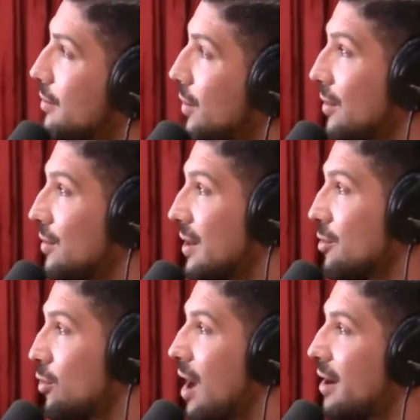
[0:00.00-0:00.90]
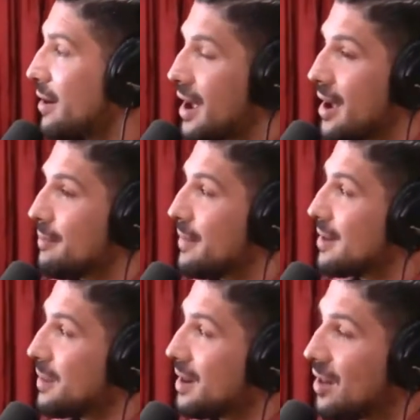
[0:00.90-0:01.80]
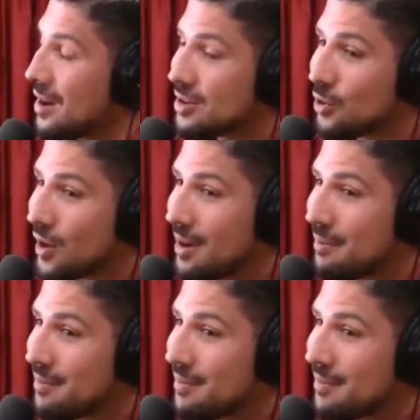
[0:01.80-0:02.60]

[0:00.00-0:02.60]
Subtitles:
Well, it's Rotterdam. It's been a long trip.